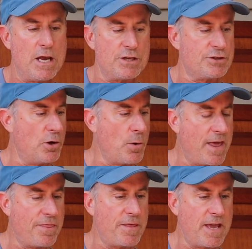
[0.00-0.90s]
So
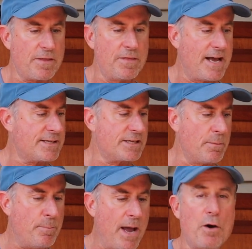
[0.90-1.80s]
I think that's
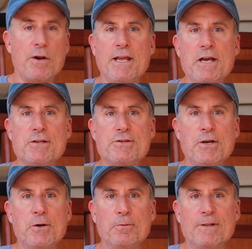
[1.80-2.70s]
about it.
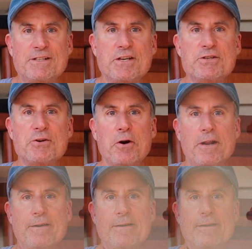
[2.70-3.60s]
So let's get started.